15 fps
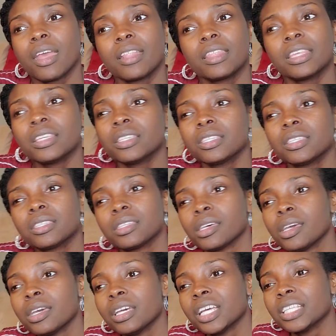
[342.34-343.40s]
this
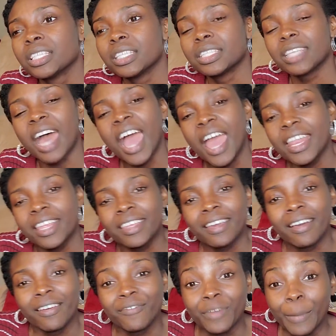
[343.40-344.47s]
society
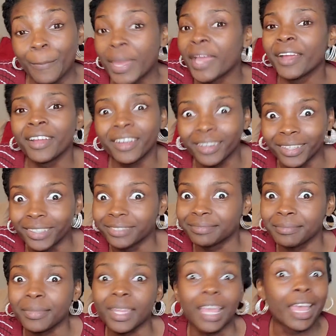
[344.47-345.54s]
of America,
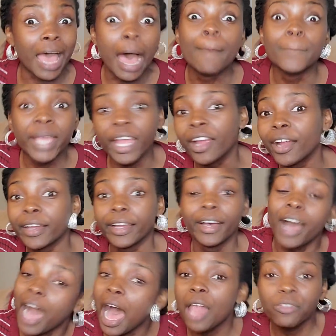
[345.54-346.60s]

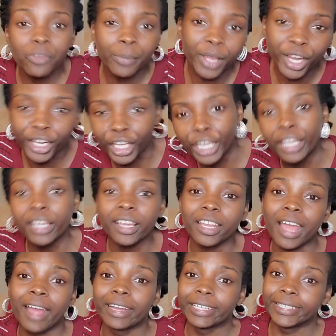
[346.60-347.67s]
all of America, look at
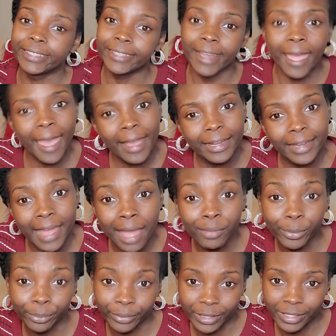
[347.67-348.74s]
our
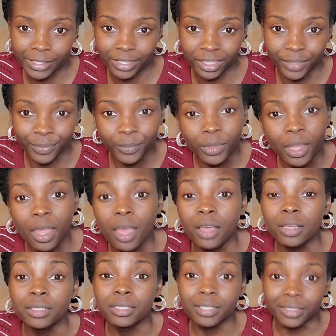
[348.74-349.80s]
dag-nabbit president.
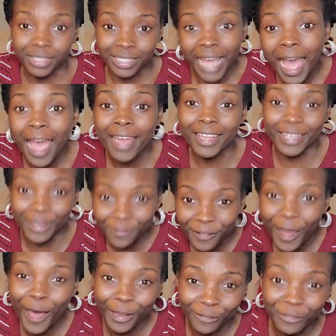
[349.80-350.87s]
Society of
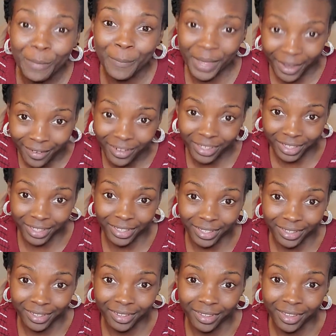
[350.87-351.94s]
all of
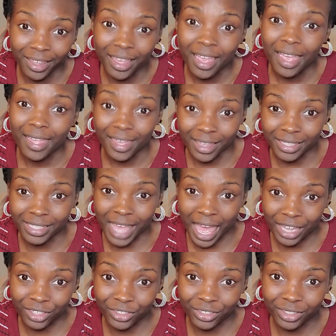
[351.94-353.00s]
America is
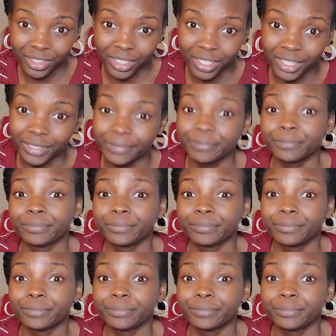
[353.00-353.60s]
actually